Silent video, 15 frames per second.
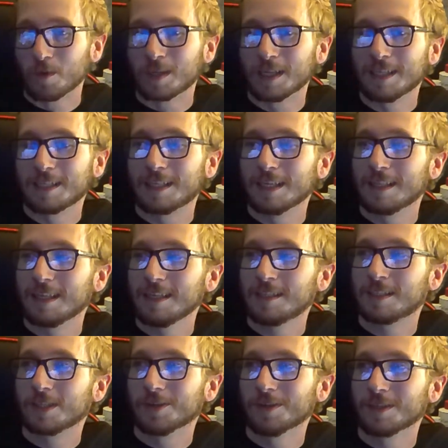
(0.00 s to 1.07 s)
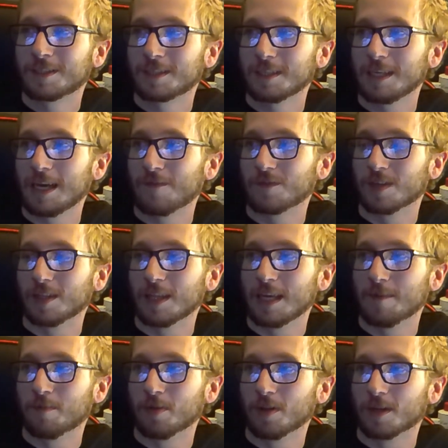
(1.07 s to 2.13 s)
Did they seriously have to
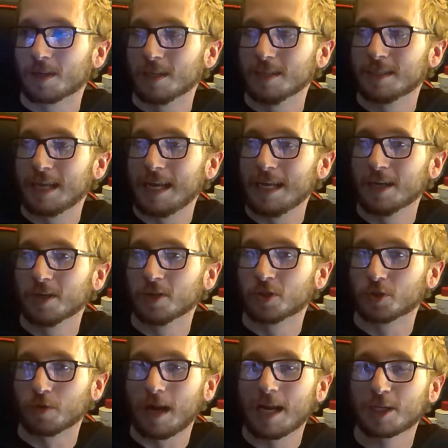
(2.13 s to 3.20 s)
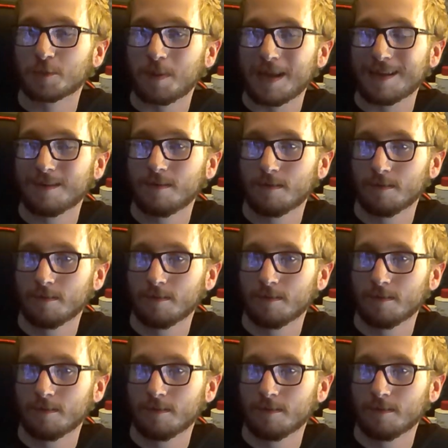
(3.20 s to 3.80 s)
label a container trash bin?